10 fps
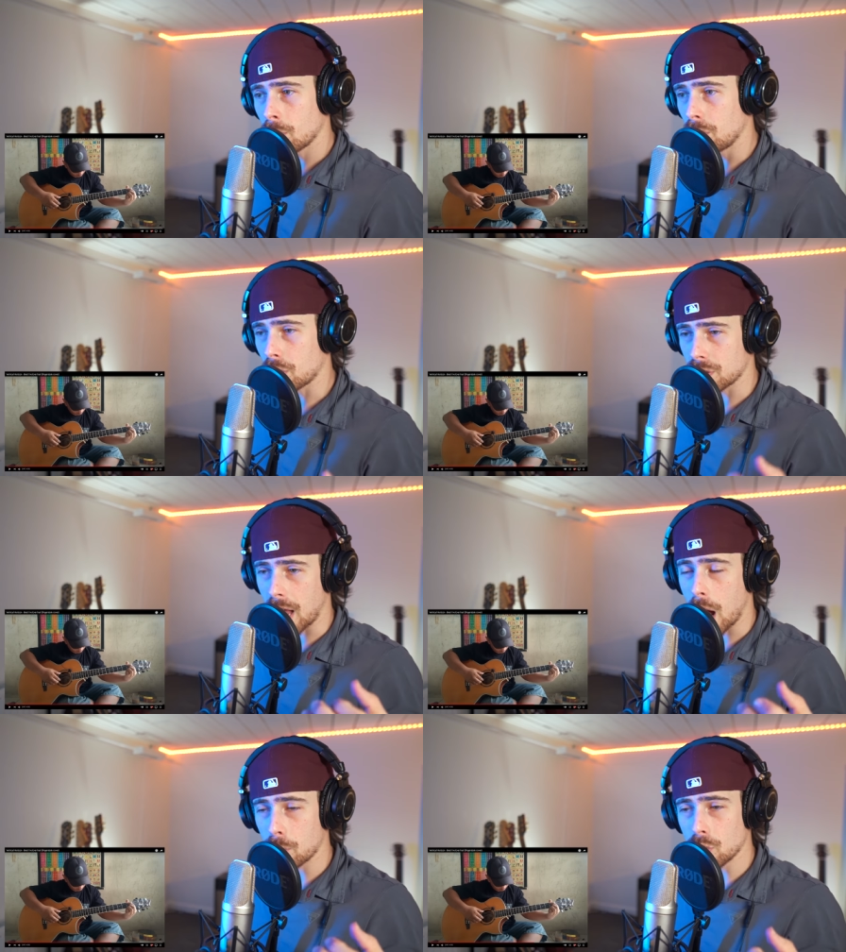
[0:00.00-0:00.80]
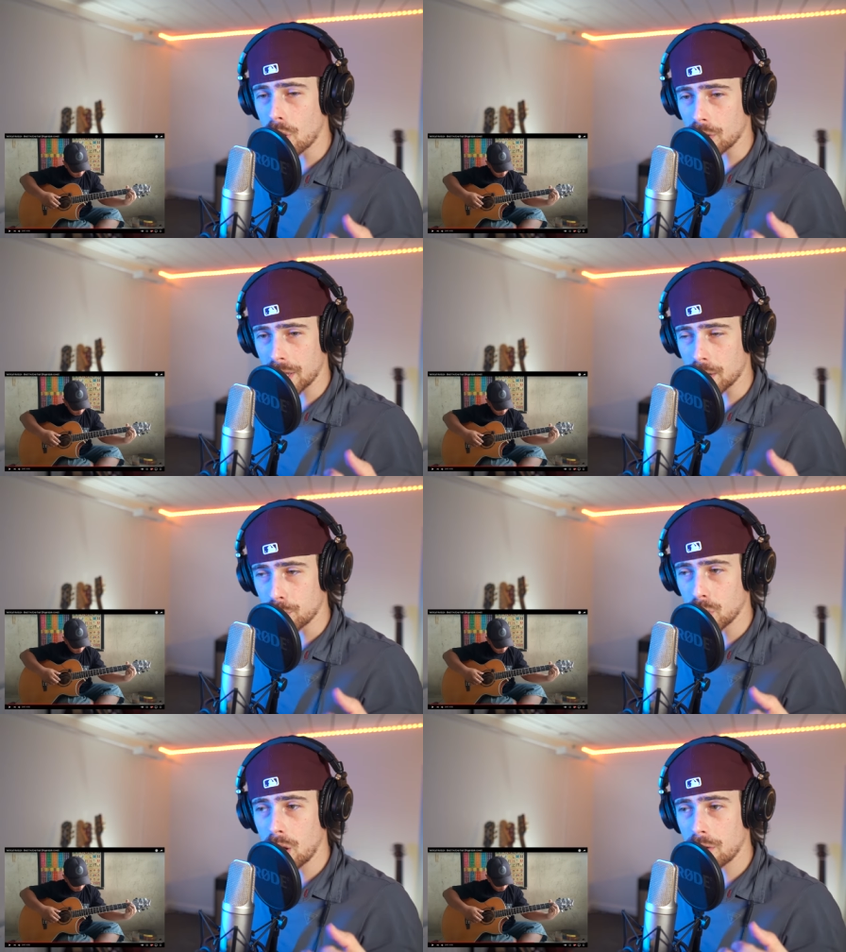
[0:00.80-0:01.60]
because the hammer on and the
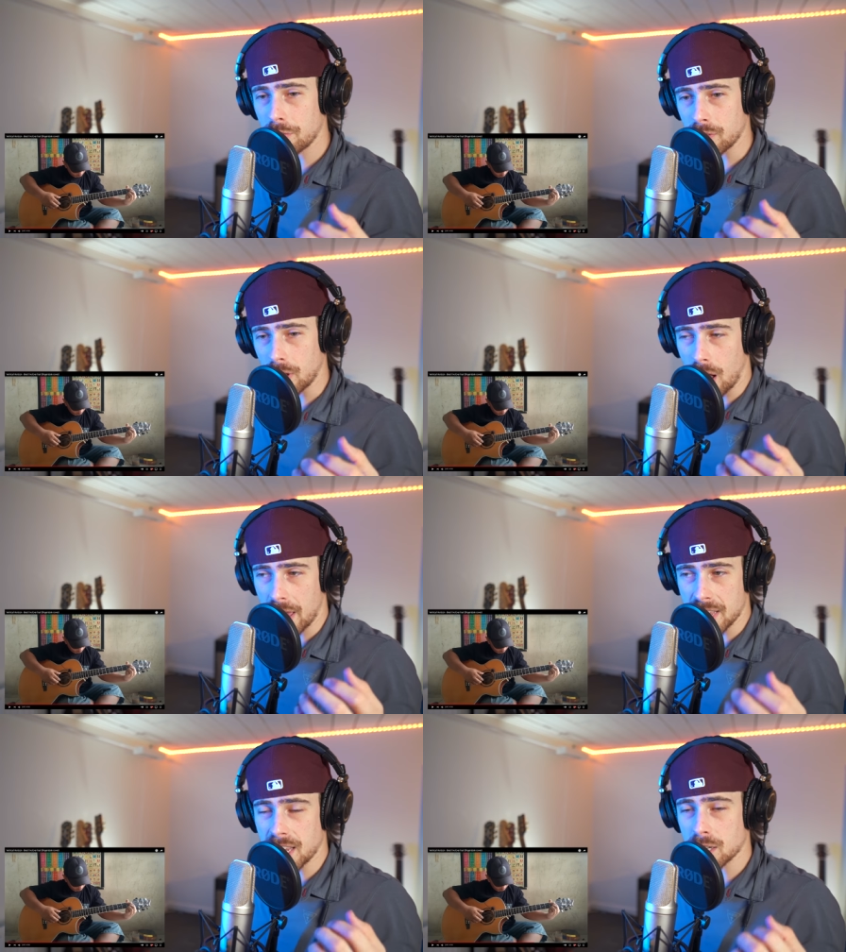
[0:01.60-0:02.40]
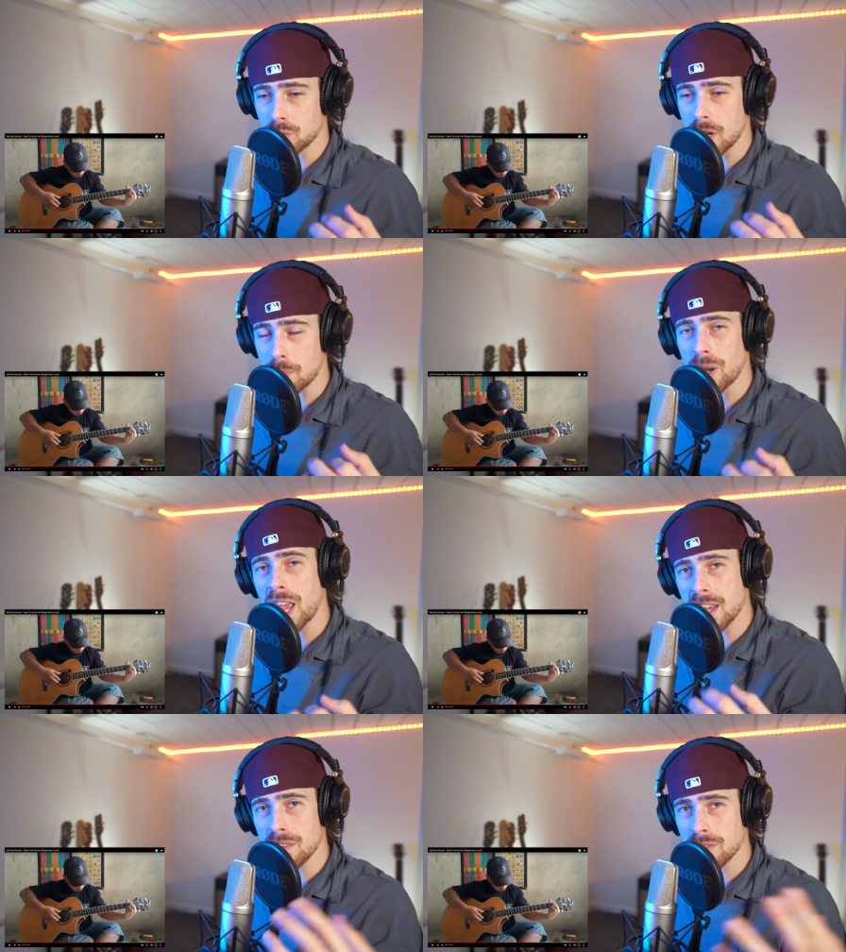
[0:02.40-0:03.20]
pull off is actually
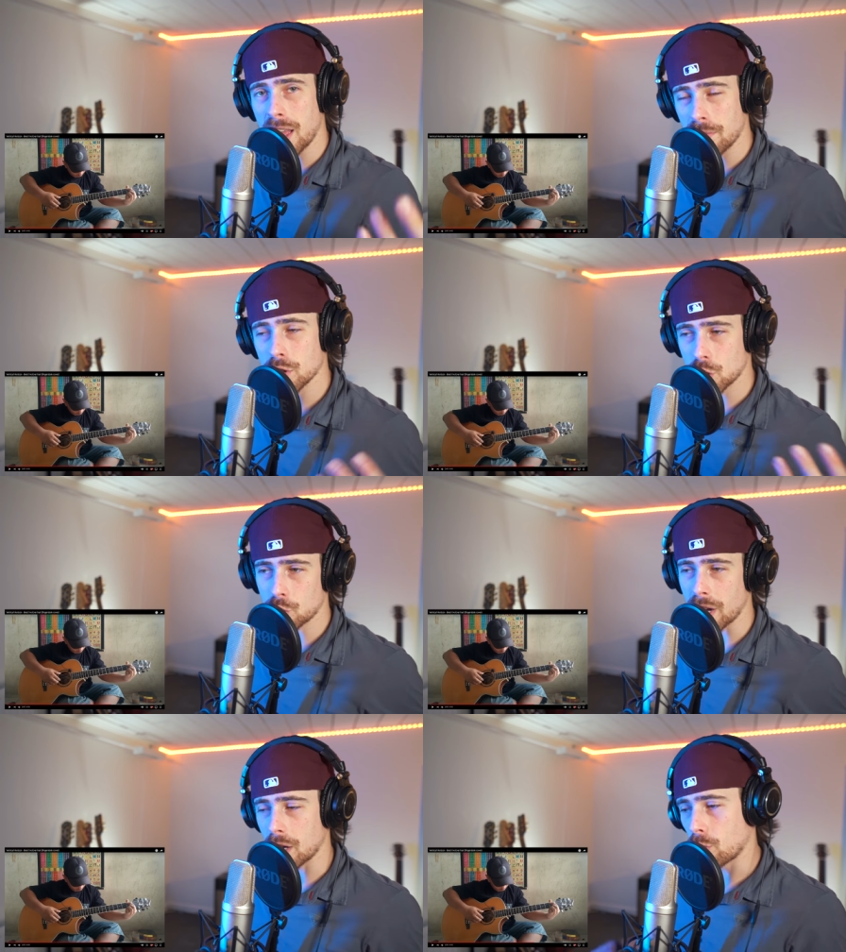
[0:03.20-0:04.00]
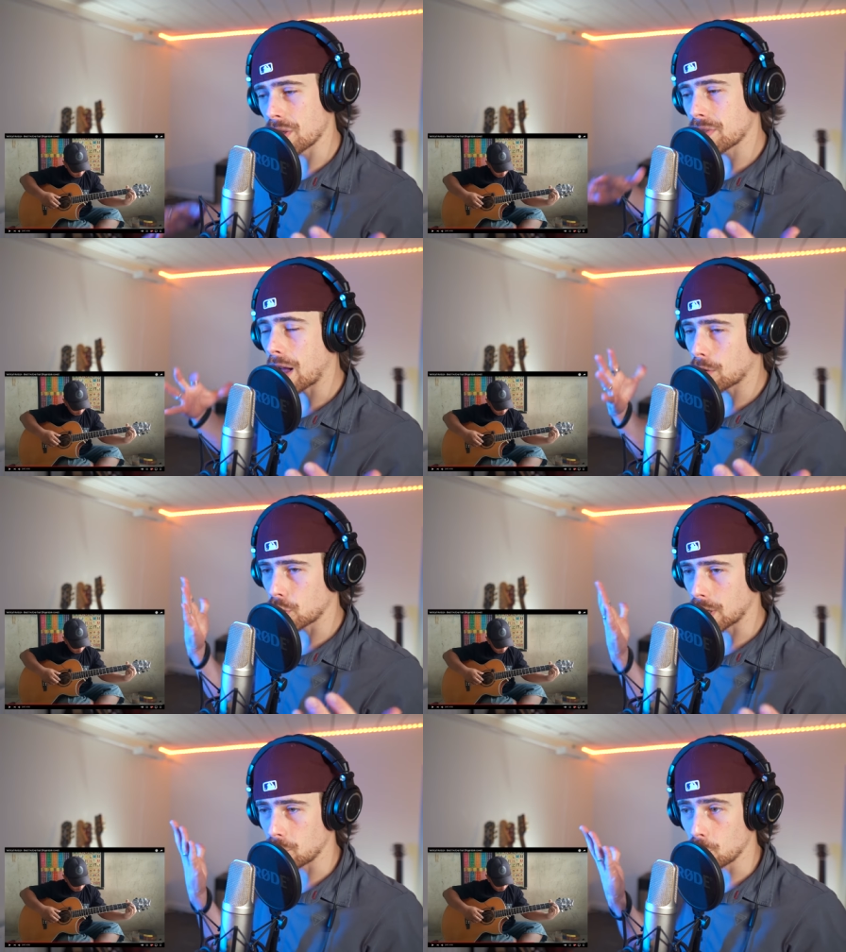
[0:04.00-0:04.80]
playing that string without
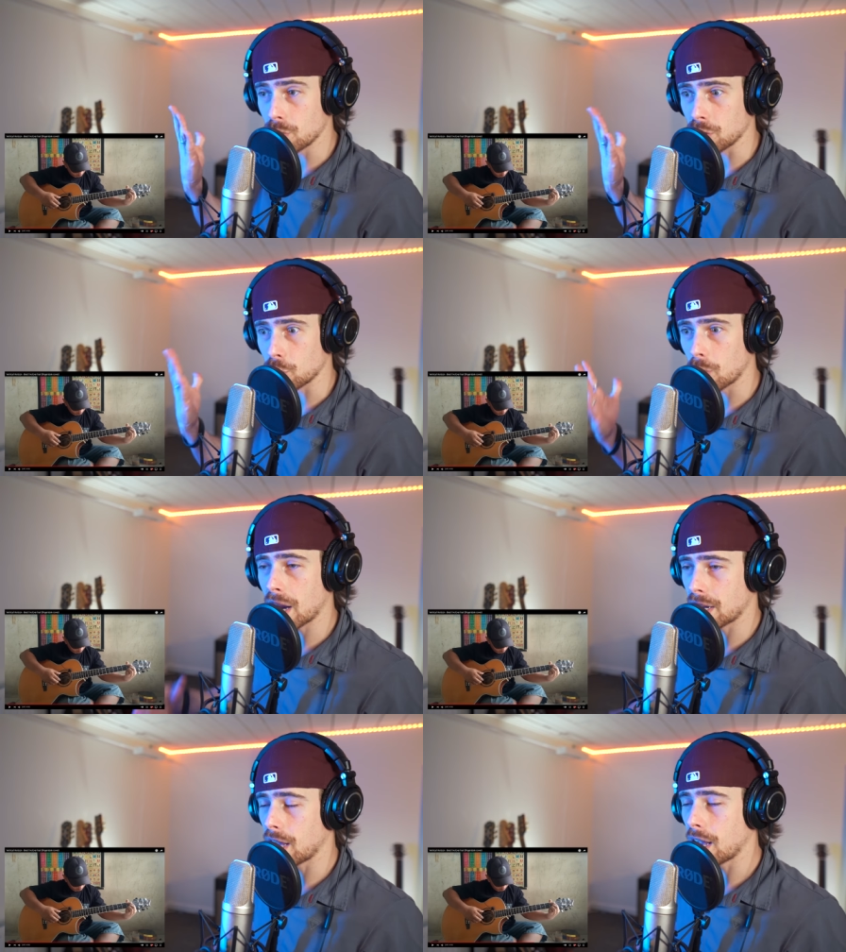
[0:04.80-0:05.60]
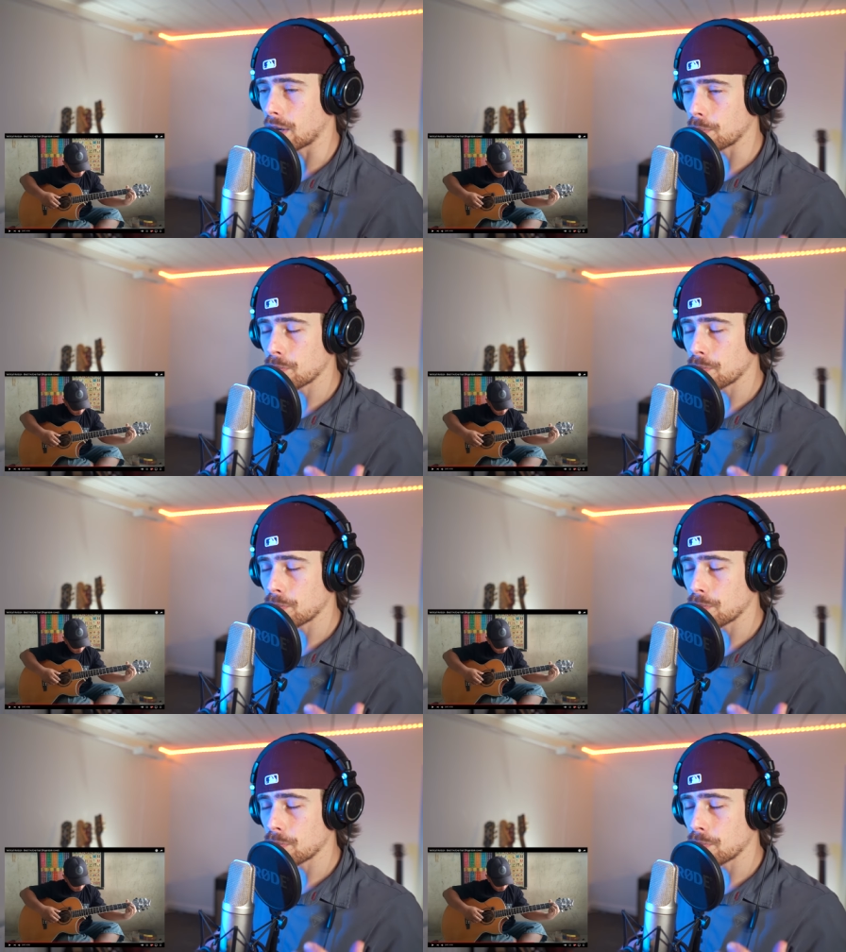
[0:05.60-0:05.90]
using the right hand.